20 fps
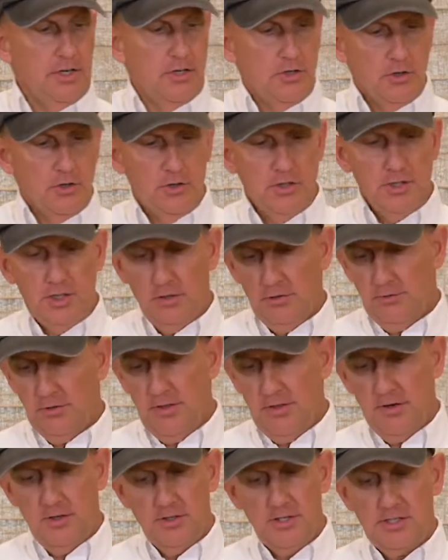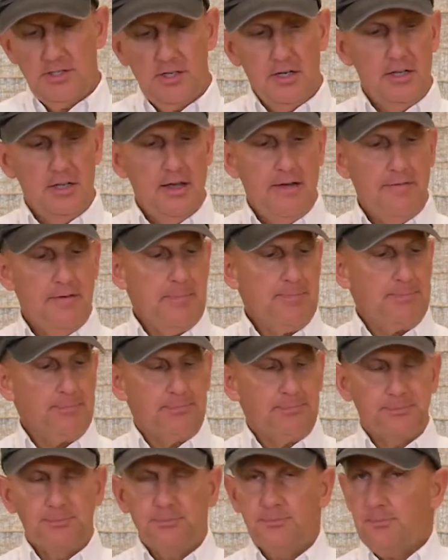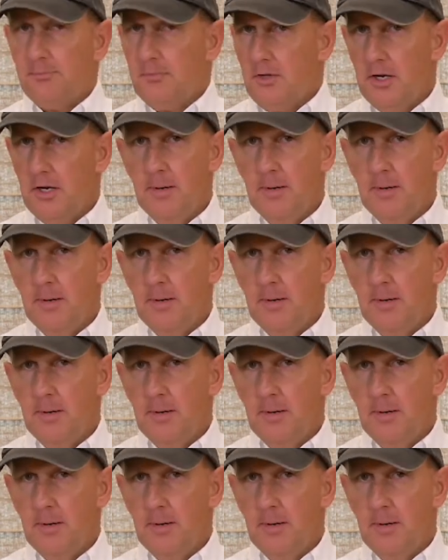and your children. They're just going to love it. I'm